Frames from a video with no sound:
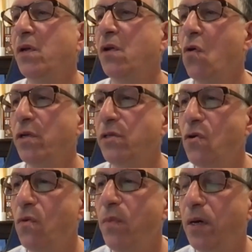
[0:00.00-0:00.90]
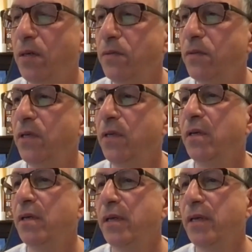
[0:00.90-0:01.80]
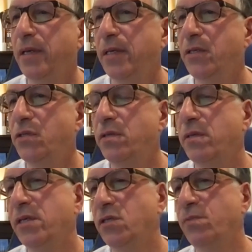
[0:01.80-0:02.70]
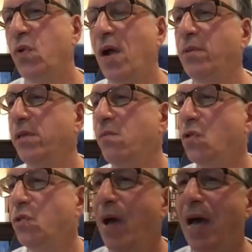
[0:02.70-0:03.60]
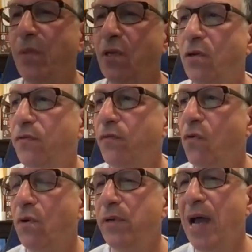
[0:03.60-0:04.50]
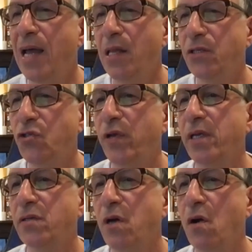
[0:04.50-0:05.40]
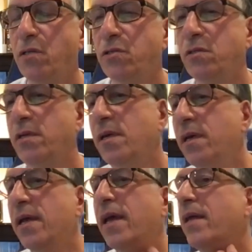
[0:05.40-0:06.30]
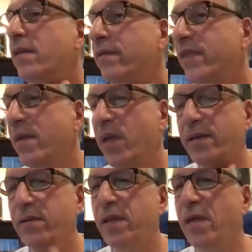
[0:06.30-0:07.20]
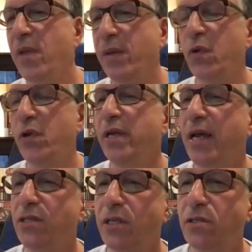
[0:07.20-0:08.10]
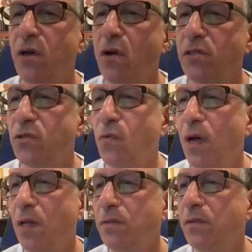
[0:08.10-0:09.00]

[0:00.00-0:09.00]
Cordoba is probably the most popular for nylon string guitars, and they make pretty nice guitars as well.